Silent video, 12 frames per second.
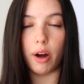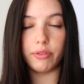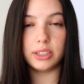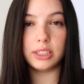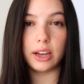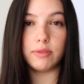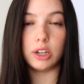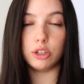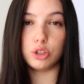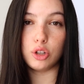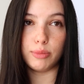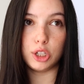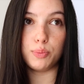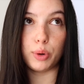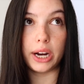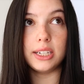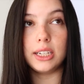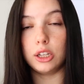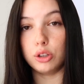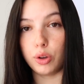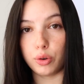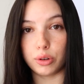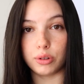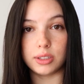obviously I've done so much branding and
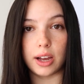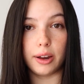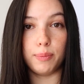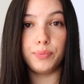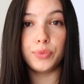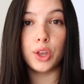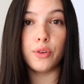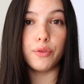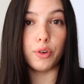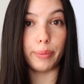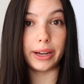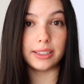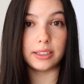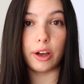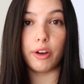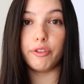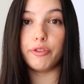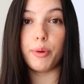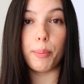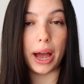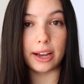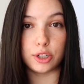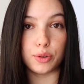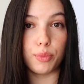logo design for myself,
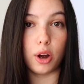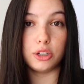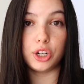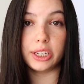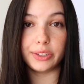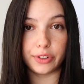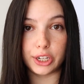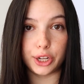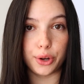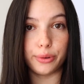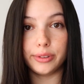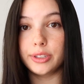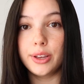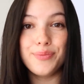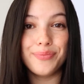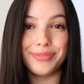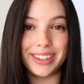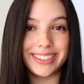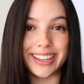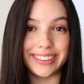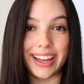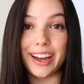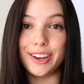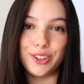passion projects, videos, things like
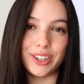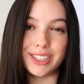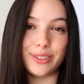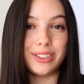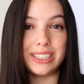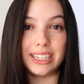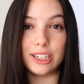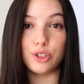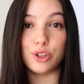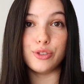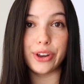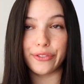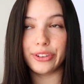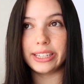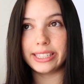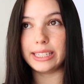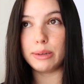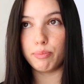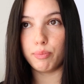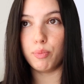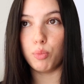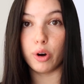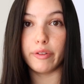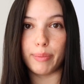that, and you guys have seen it. So you definitely see
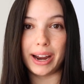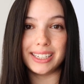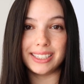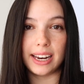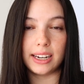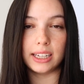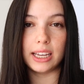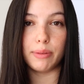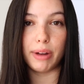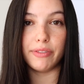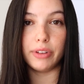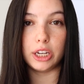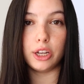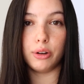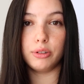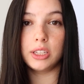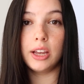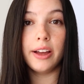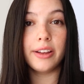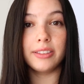more of my aesthetic in my videos.